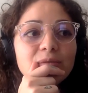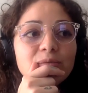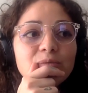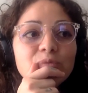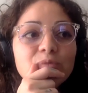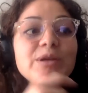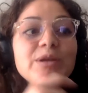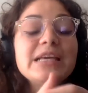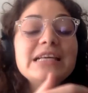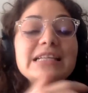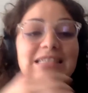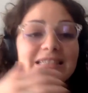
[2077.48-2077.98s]

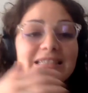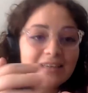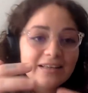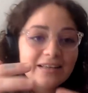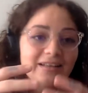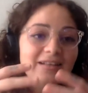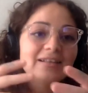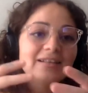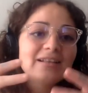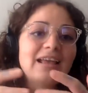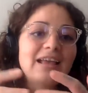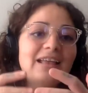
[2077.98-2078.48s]

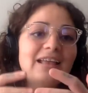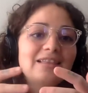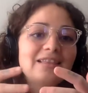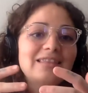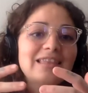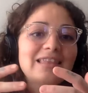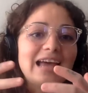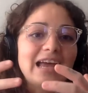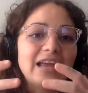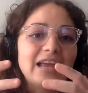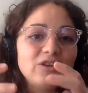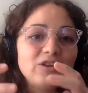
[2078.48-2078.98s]
reason
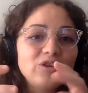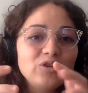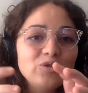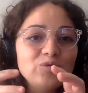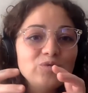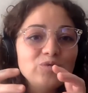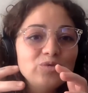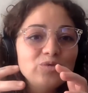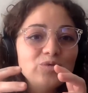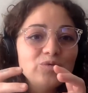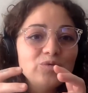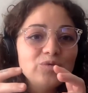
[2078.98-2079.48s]
that
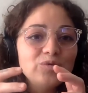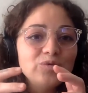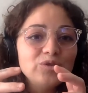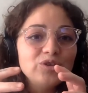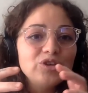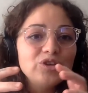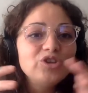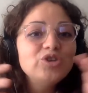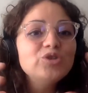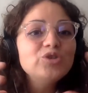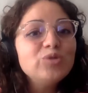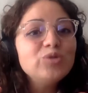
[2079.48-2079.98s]
you
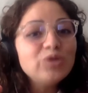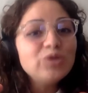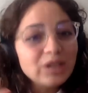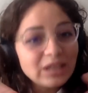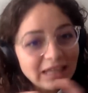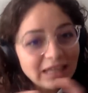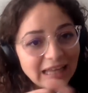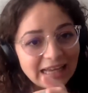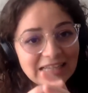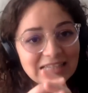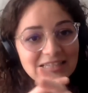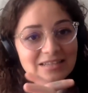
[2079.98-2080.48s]

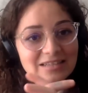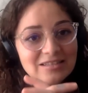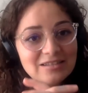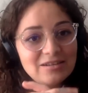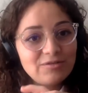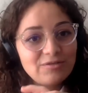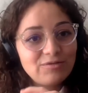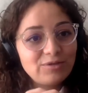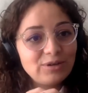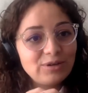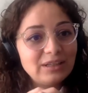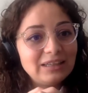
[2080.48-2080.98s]
utilize these
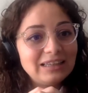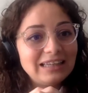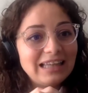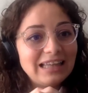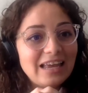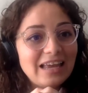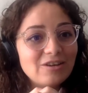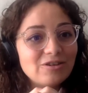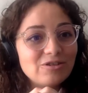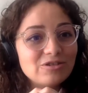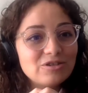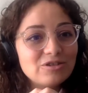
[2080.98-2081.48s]
different
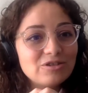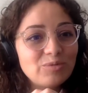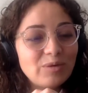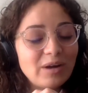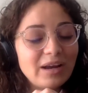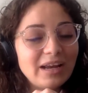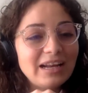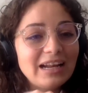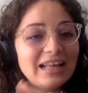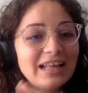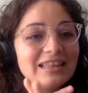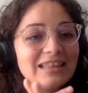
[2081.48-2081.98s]
layers,
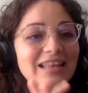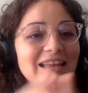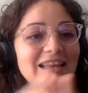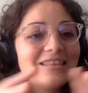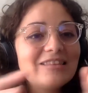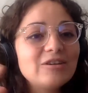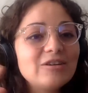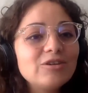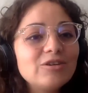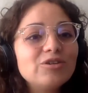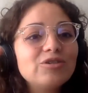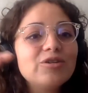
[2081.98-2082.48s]
right? And that
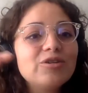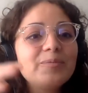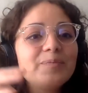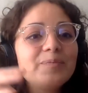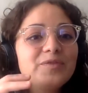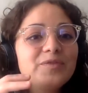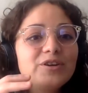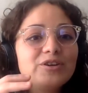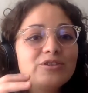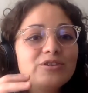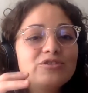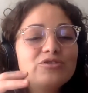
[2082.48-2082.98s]

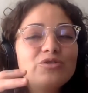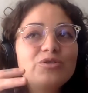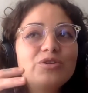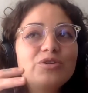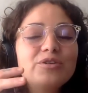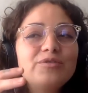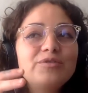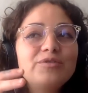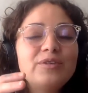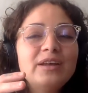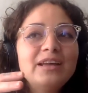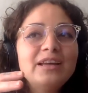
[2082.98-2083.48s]
they're sort
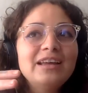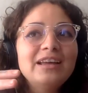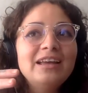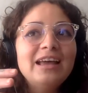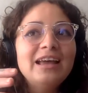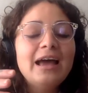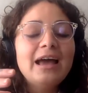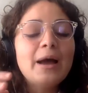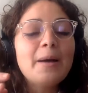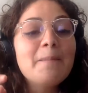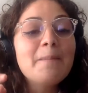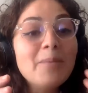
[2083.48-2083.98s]
of
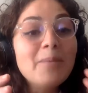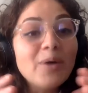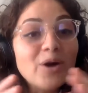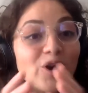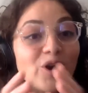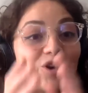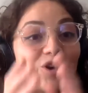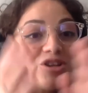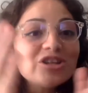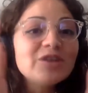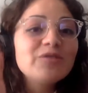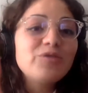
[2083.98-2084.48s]

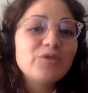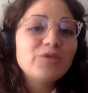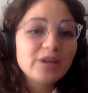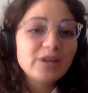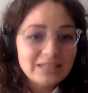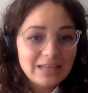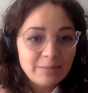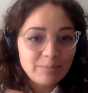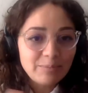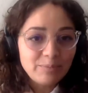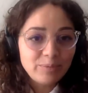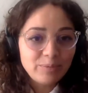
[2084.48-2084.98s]
emerging, for
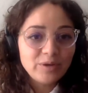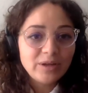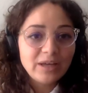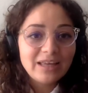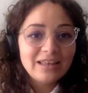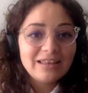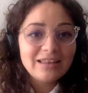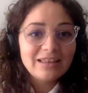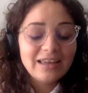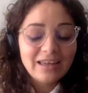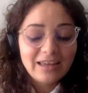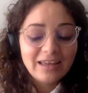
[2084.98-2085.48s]
example,
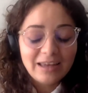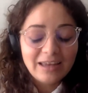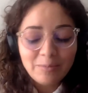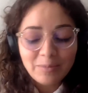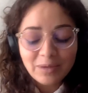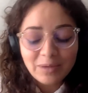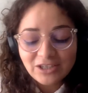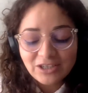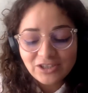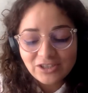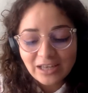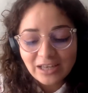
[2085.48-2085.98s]
in the
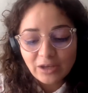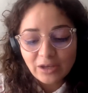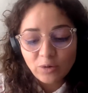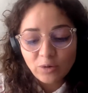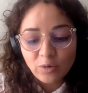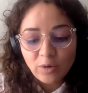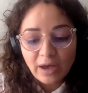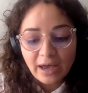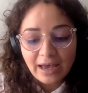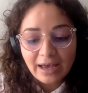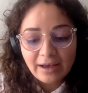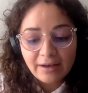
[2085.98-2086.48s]
image that you
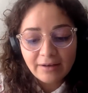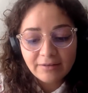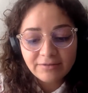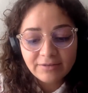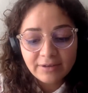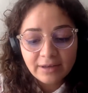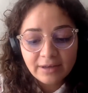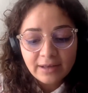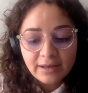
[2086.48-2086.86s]
have